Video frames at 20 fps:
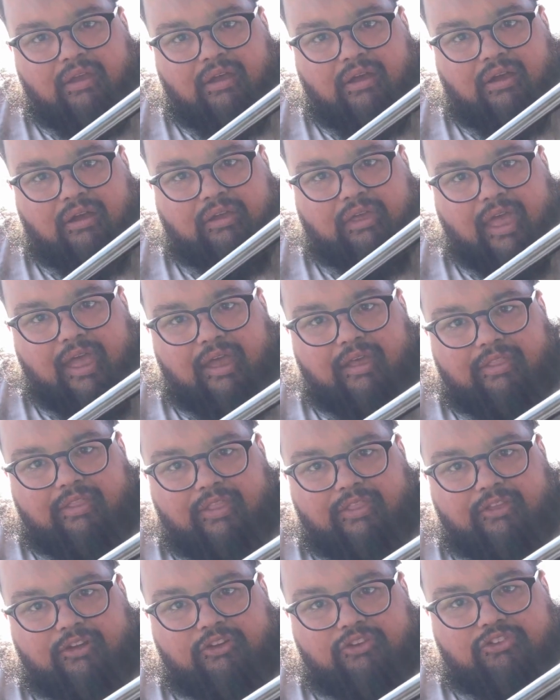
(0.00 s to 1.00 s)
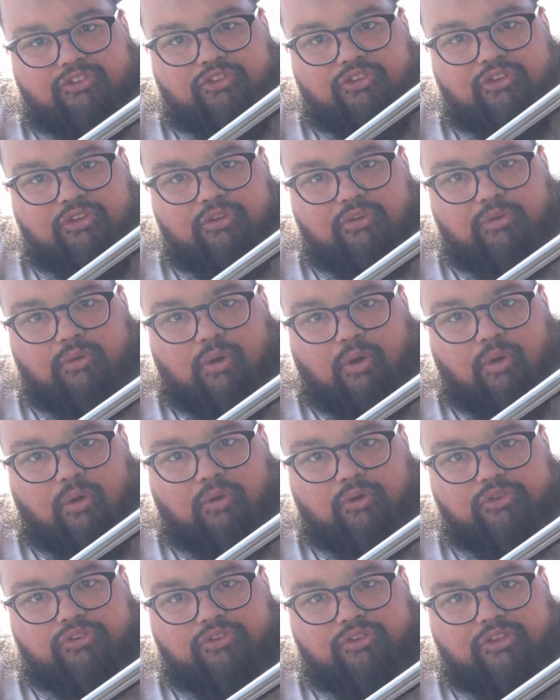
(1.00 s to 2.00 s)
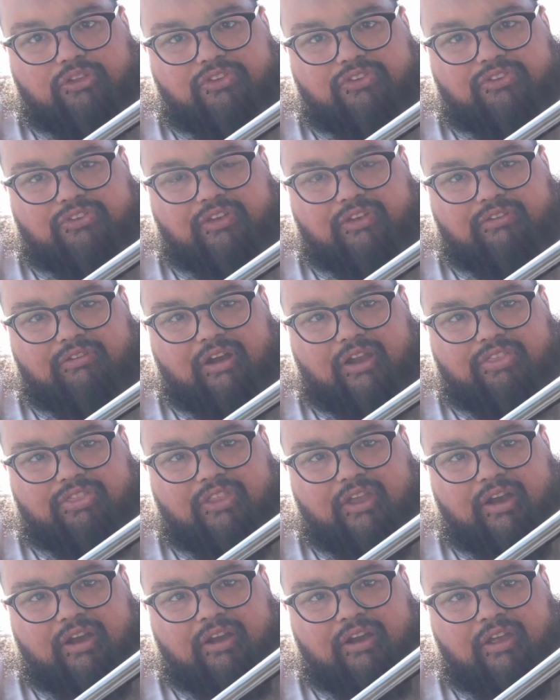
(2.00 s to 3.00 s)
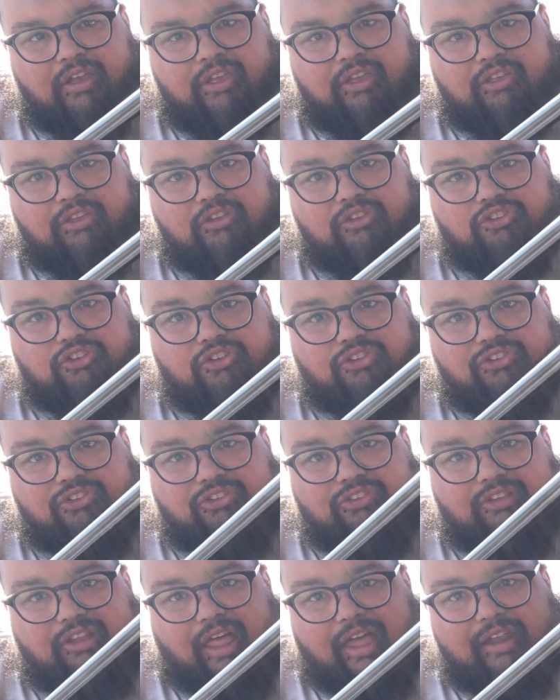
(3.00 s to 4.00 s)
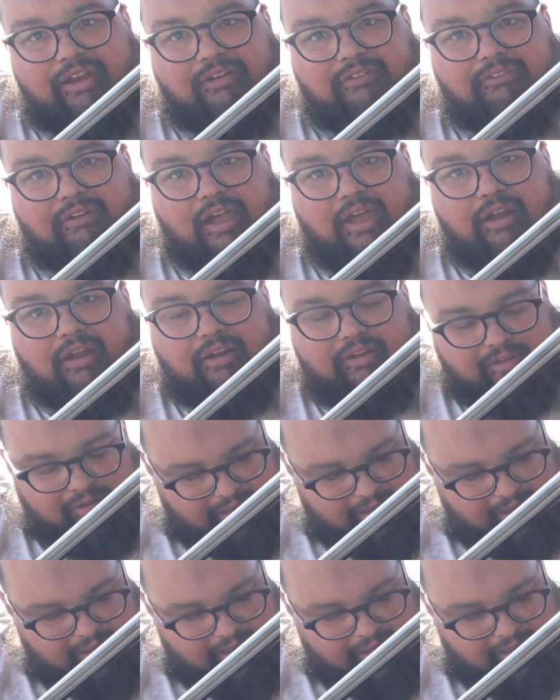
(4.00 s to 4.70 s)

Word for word: Okay, and then there's two holes. You can see it right there. You just slide it right on